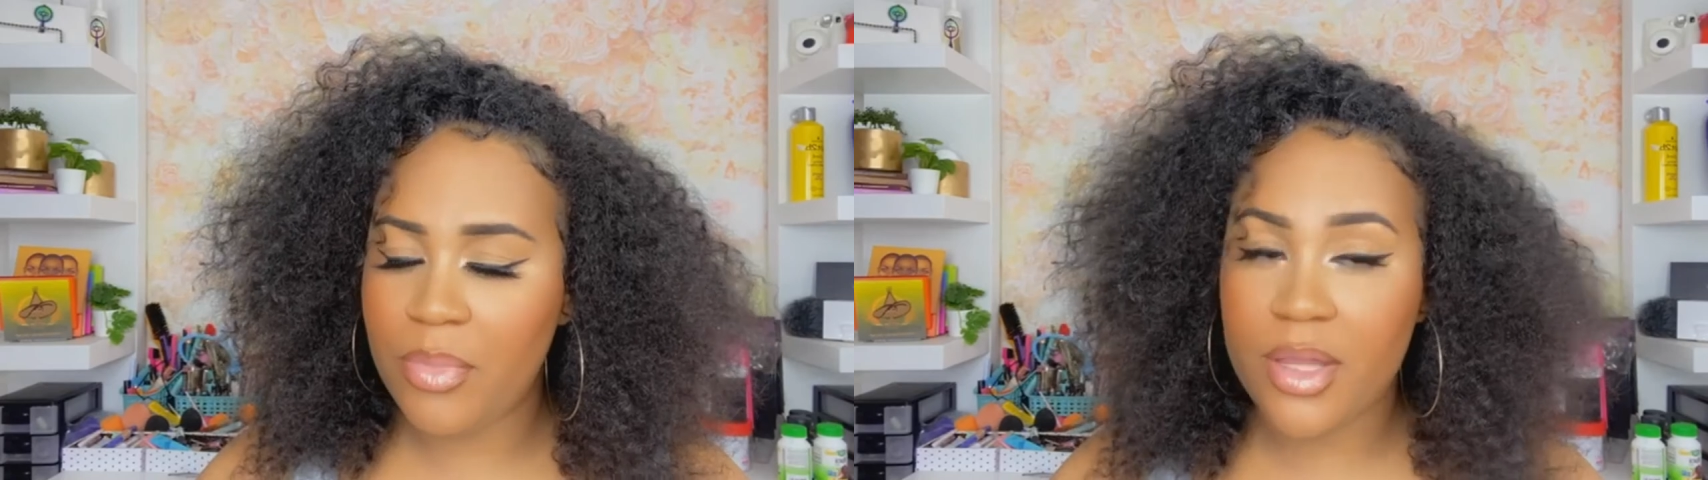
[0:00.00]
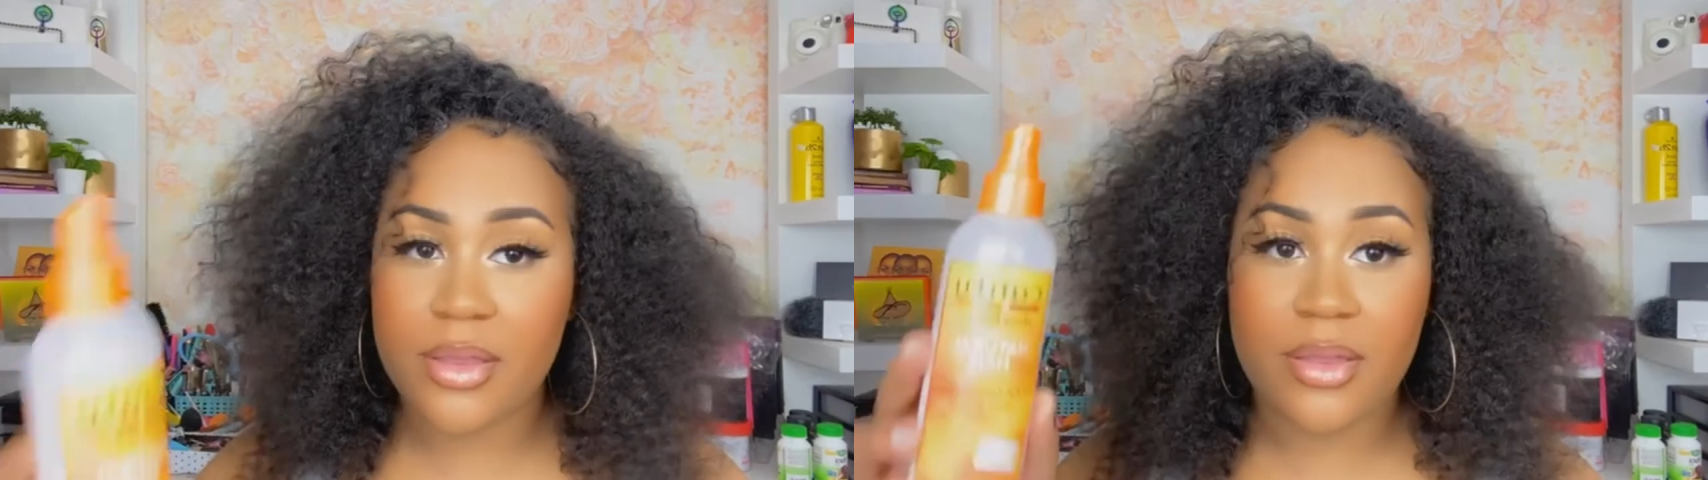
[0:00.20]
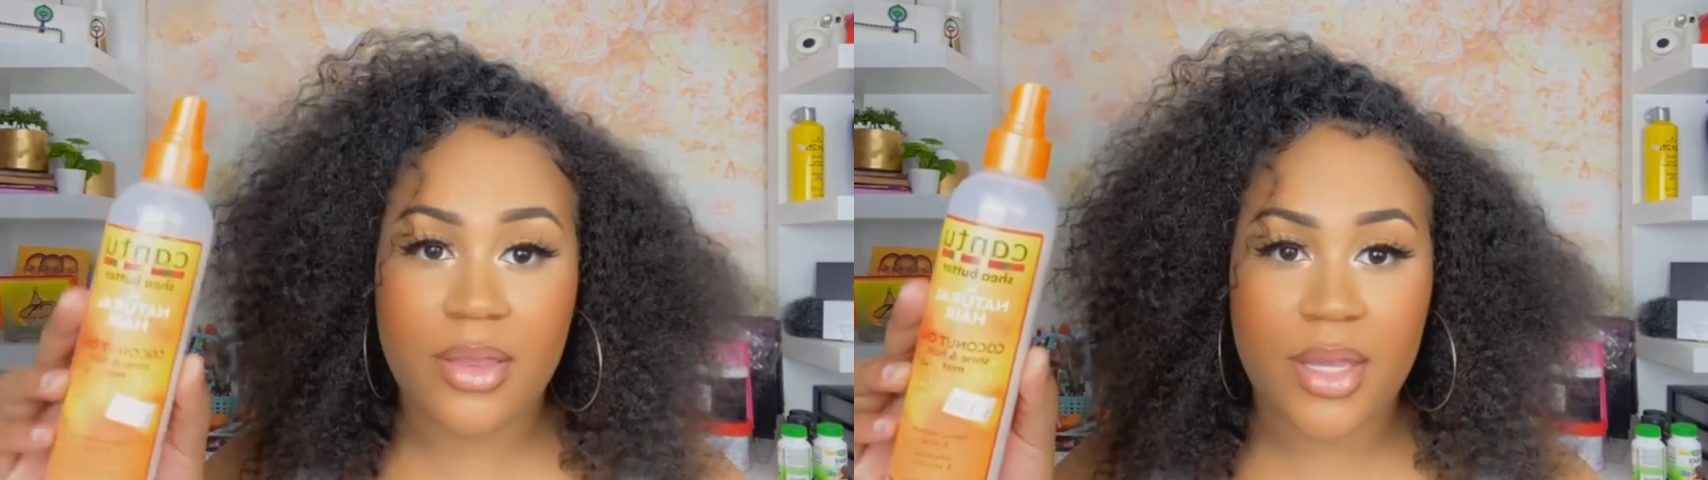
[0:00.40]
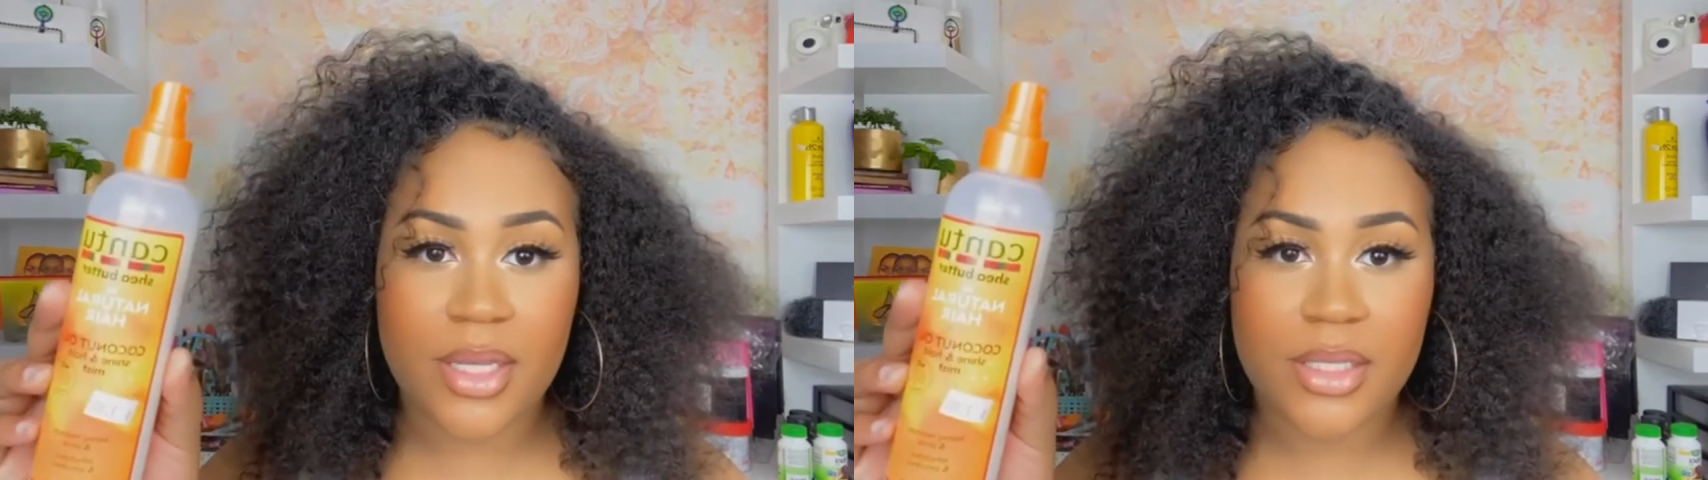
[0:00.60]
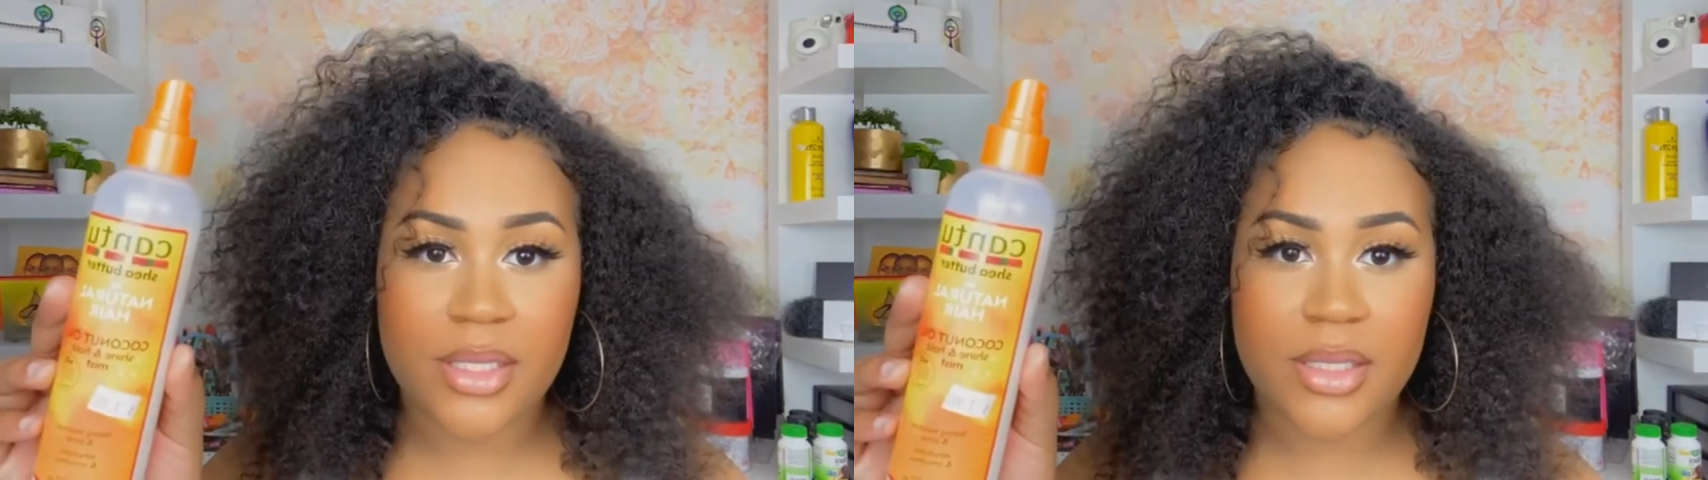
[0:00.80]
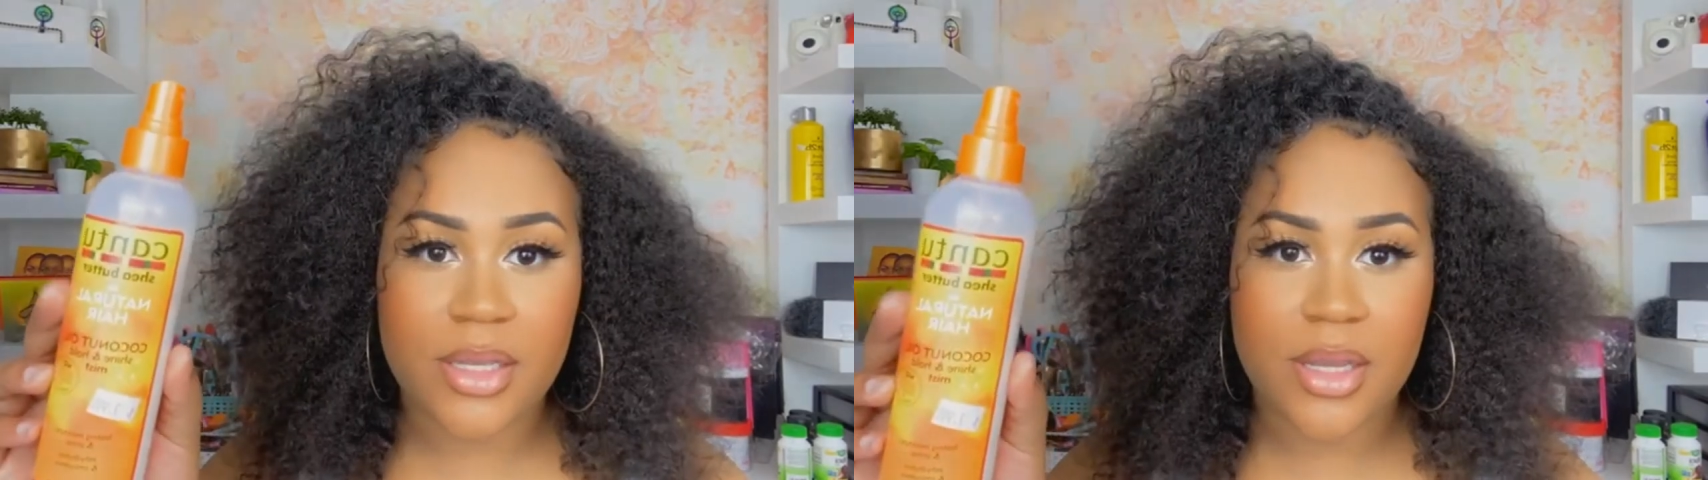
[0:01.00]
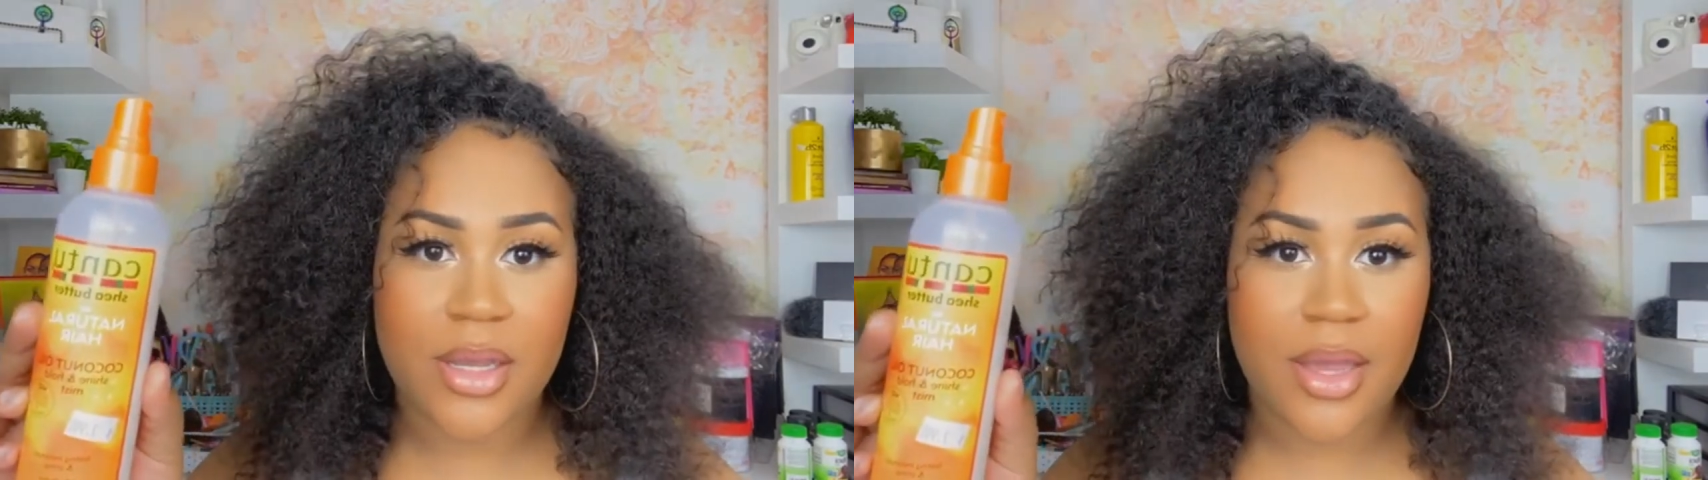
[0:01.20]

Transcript: but this